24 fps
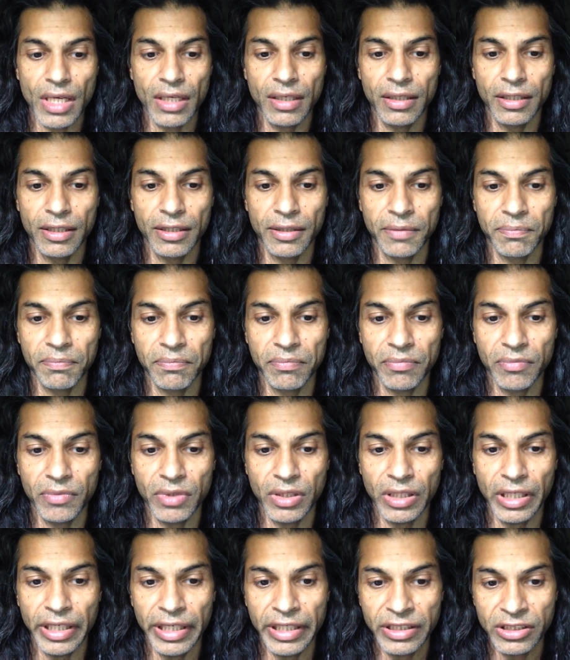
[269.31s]
um,
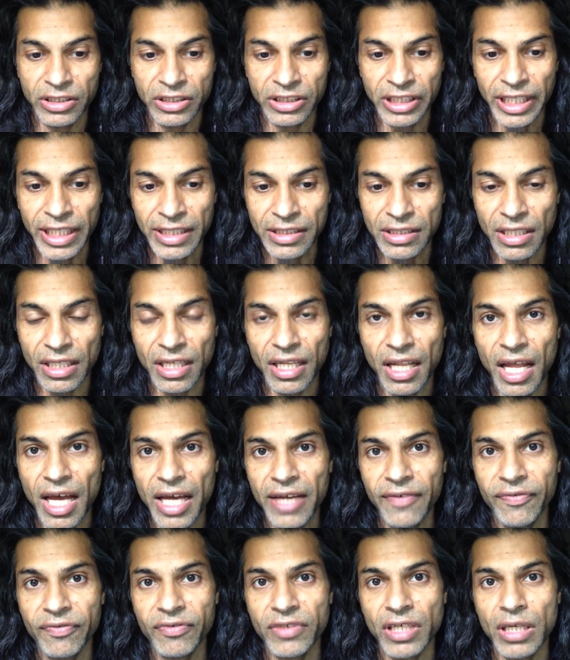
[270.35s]
it takes a
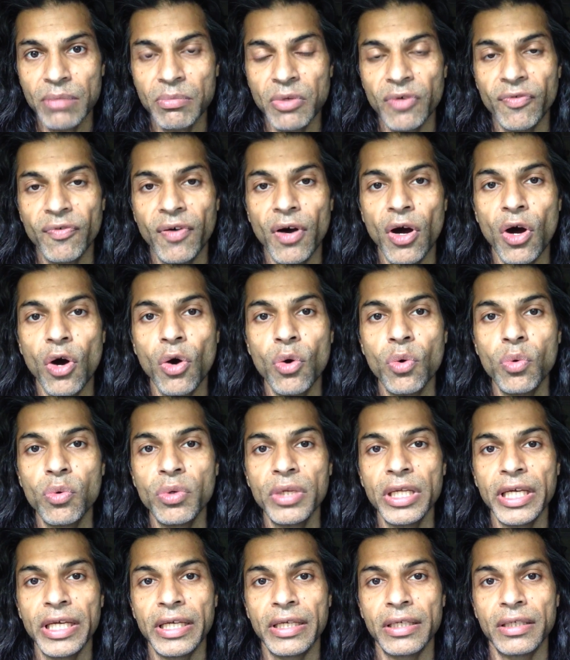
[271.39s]
lifetime of
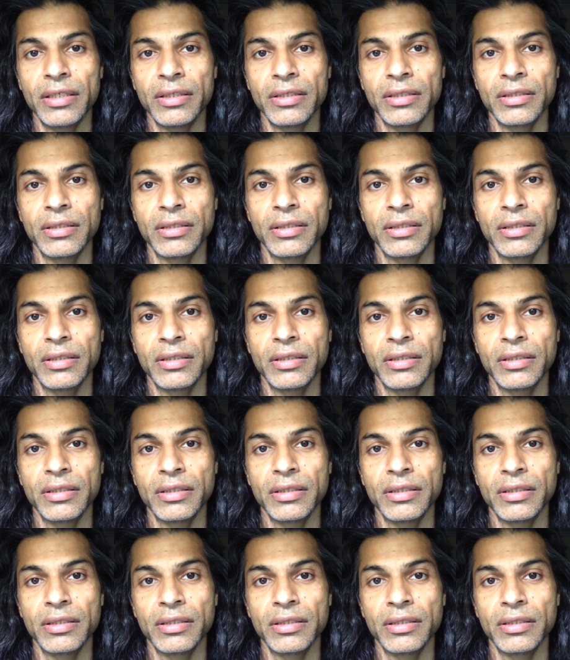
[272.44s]
honing